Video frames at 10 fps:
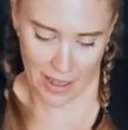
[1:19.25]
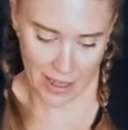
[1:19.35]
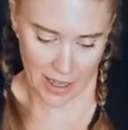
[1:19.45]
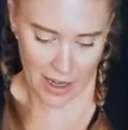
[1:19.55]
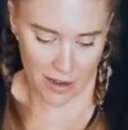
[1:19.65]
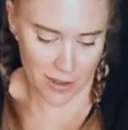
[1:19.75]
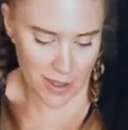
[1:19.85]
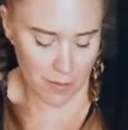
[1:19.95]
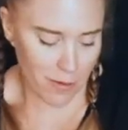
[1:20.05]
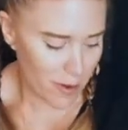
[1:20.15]
And I know
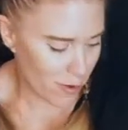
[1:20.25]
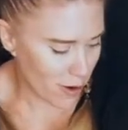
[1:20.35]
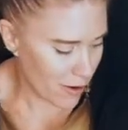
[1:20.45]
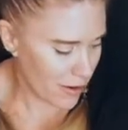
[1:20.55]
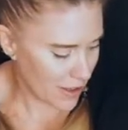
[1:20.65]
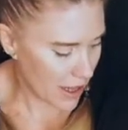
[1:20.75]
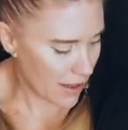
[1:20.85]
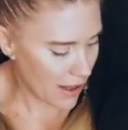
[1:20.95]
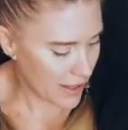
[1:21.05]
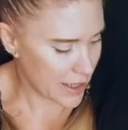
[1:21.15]
some of you are a
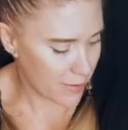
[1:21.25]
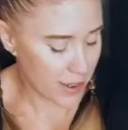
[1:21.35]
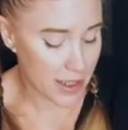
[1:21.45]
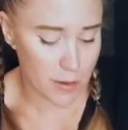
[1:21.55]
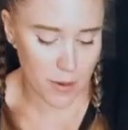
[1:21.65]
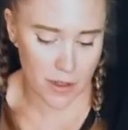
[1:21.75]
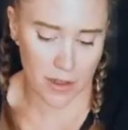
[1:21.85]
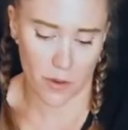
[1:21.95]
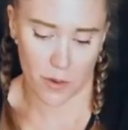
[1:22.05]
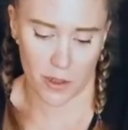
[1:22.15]
lot less flexible
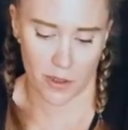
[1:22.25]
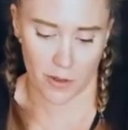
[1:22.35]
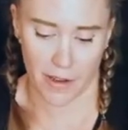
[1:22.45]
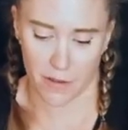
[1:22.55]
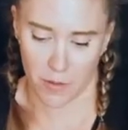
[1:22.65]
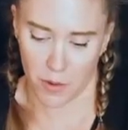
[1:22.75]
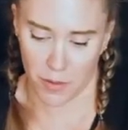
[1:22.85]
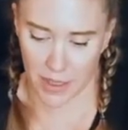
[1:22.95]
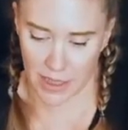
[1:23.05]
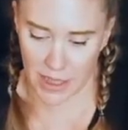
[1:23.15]
or don't have the
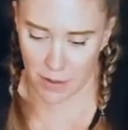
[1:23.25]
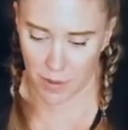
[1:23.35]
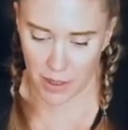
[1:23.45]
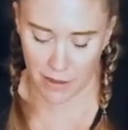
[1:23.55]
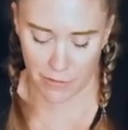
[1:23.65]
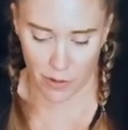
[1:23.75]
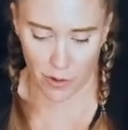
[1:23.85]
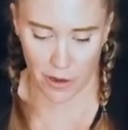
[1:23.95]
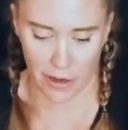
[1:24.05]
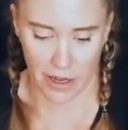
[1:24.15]
mobility to be on the
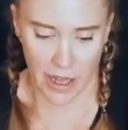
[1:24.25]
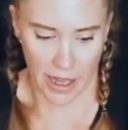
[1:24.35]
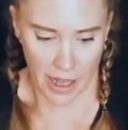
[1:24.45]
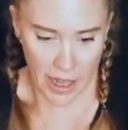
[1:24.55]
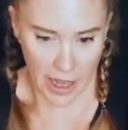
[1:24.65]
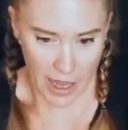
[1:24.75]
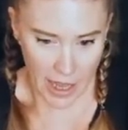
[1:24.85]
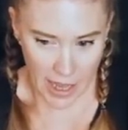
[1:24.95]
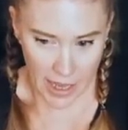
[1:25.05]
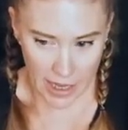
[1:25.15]
floor.
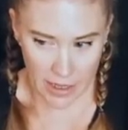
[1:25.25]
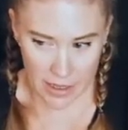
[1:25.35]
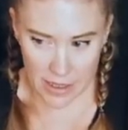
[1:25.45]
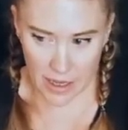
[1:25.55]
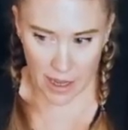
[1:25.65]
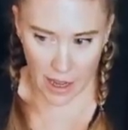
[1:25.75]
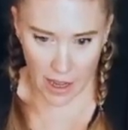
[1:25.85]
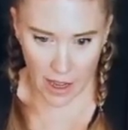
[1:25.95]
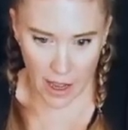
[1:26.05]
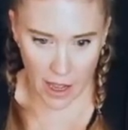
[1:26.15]
And
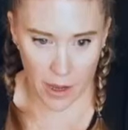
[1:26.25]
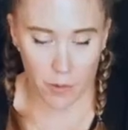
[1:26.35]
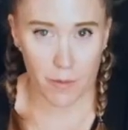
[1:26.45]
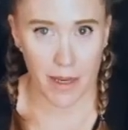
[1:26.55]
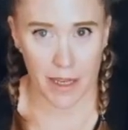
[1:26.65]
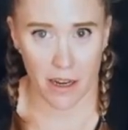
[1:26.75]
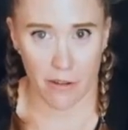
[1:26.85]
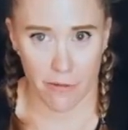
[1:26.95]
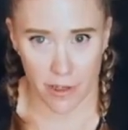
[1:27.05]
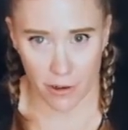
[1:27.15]
I will make another
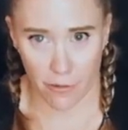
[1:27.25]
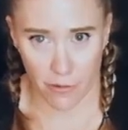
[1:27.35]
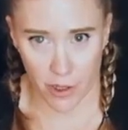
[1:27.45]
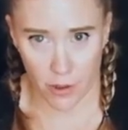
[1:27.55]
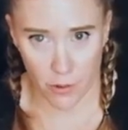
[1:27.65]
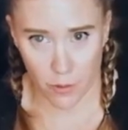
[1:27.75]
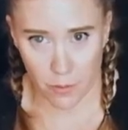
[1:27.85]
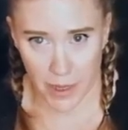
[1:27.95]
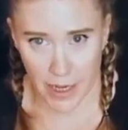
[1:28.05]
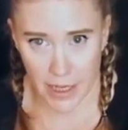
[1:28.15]
video for you,
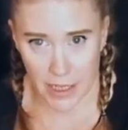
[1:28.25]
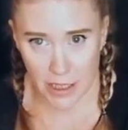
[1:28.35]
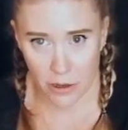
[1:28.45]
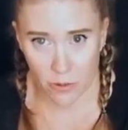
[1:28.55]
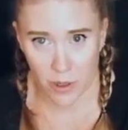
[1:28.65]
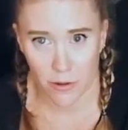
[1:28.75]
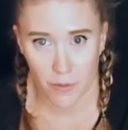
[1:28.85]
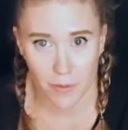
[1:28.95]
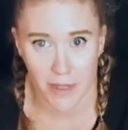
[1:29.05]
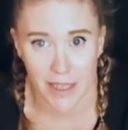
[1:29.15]
but I need to know what your
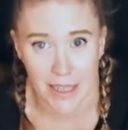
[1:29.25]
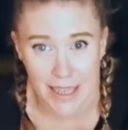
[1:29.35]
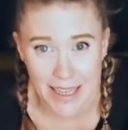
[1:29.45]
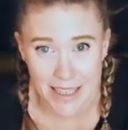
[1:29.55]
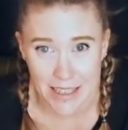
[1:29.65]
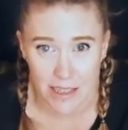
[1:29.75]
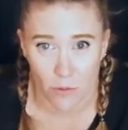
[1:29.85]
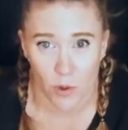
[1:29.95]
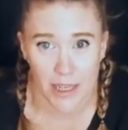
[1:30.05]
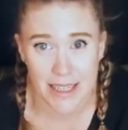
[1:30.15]
mobility is and
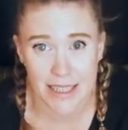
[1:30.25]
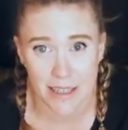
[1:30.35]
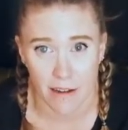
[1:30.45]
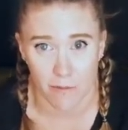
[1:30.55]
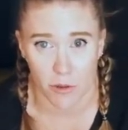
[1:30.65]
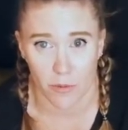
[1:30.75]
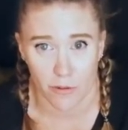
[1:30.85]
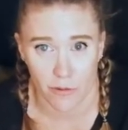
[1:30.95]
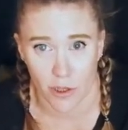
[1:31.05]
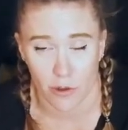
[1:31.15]
what is comfortable
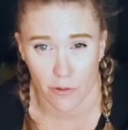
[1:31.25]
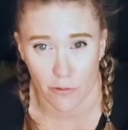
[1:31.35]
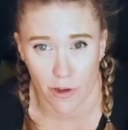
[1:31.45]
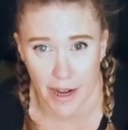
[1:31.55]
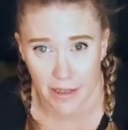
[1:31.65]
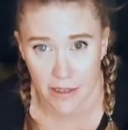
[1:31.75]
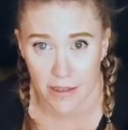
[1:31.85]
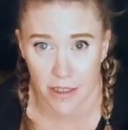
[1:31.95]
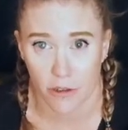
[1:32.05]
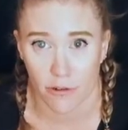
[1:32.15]
for you for
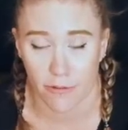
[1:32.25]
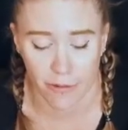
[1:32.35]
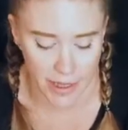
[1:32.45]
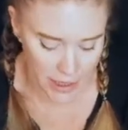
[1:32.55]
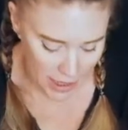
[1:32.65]
accessing your own feet.